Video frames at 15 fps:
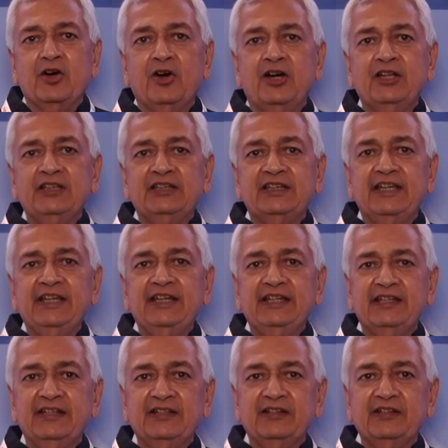All
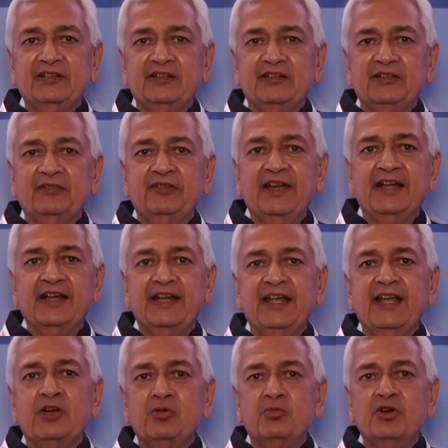three were
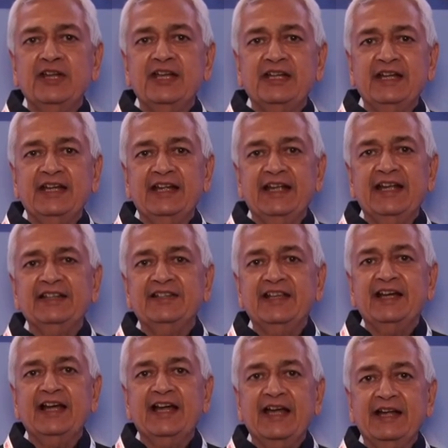accommodated as
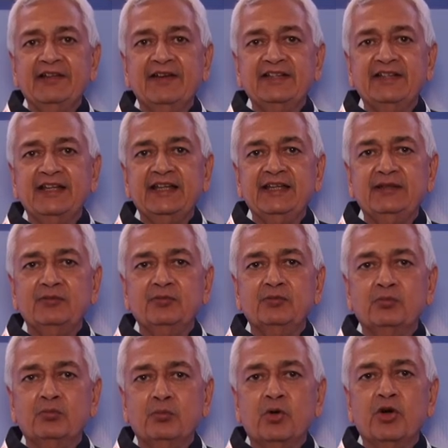advisory
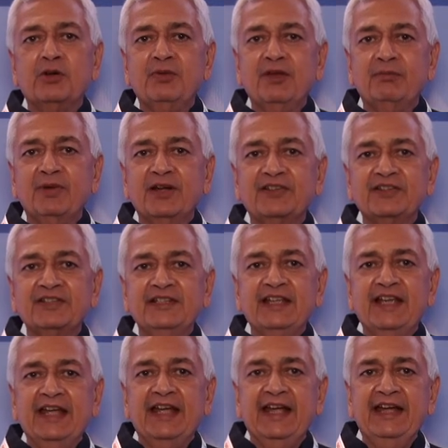board members,
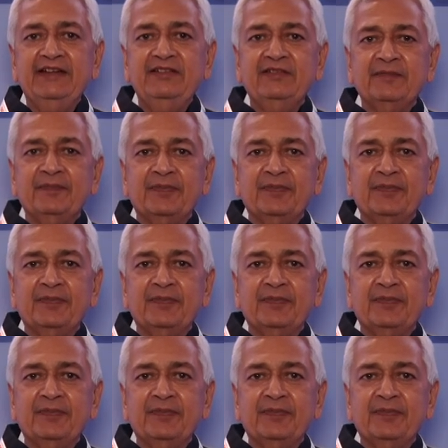and